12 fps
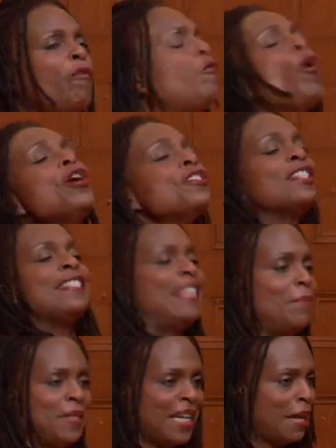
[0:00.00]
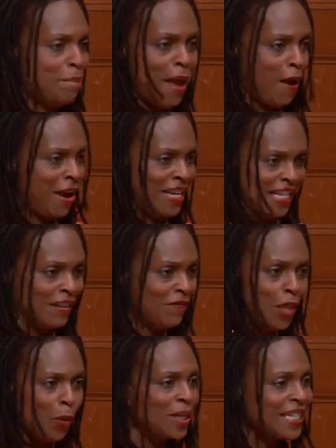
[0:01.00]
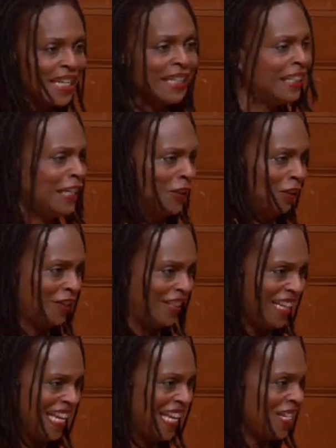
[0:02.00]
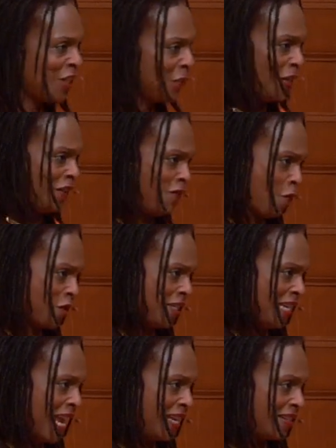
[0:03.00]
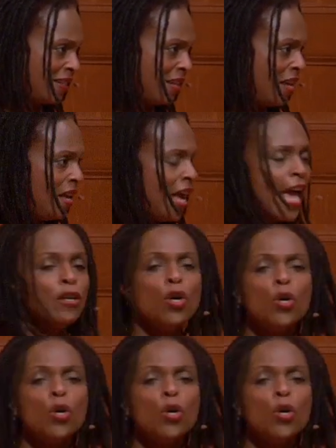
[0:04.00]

forces them to get married, even though it's illegal in 24 states, and